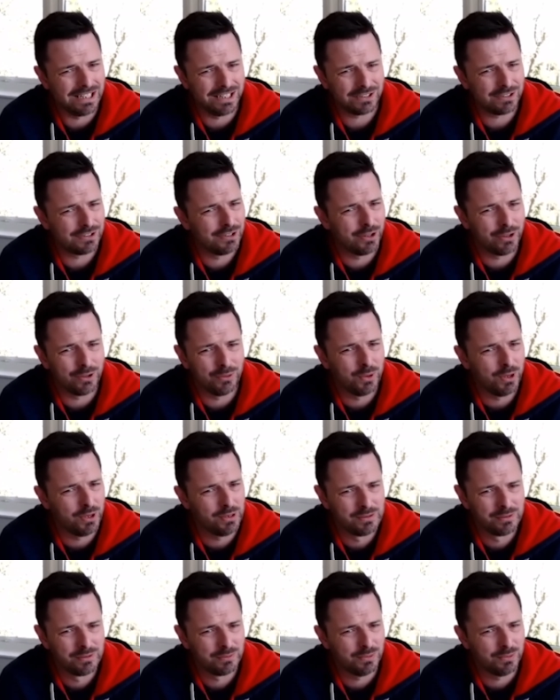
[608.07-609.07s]
it's not the one.
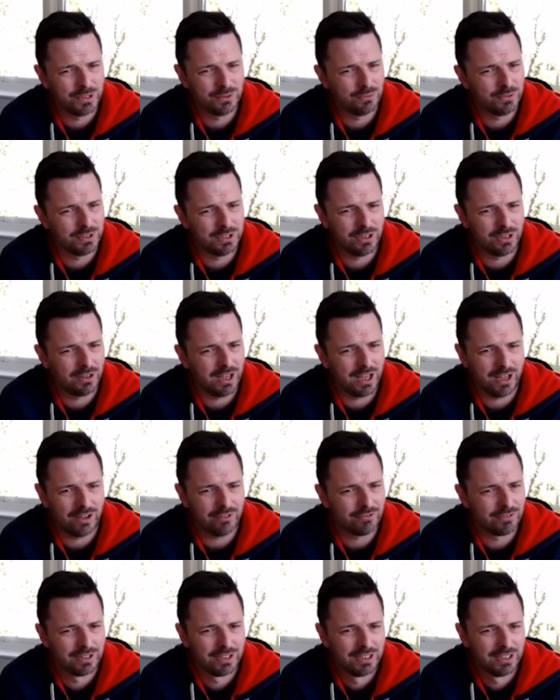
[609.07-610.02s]
We we don't have.